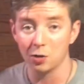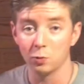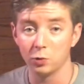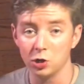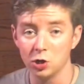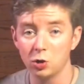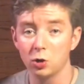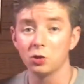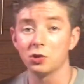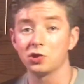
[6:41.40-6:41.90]
when
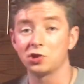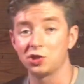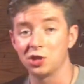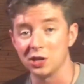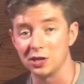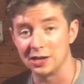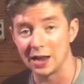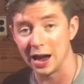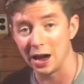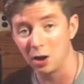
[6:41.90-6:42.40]
you go to
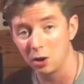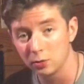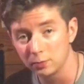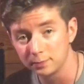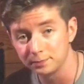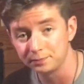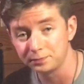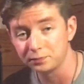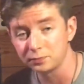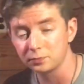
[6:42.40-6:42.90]
sit down,
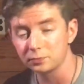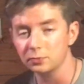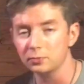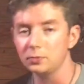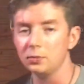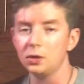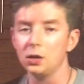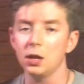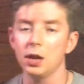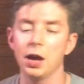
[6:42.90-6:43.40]

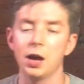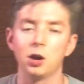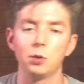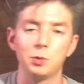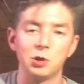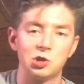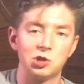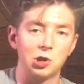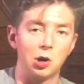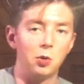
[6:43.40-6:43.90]
it'll
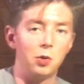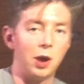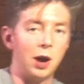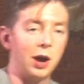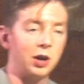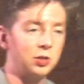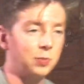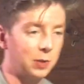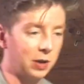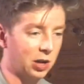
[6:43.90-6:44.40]
be so
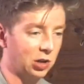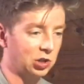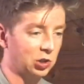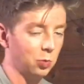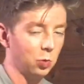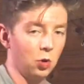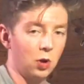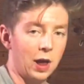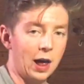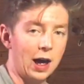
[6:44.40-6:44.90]
nice because you
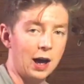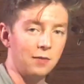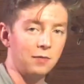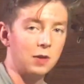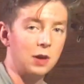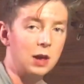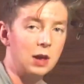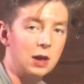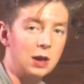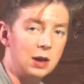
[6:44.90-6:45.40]
won't have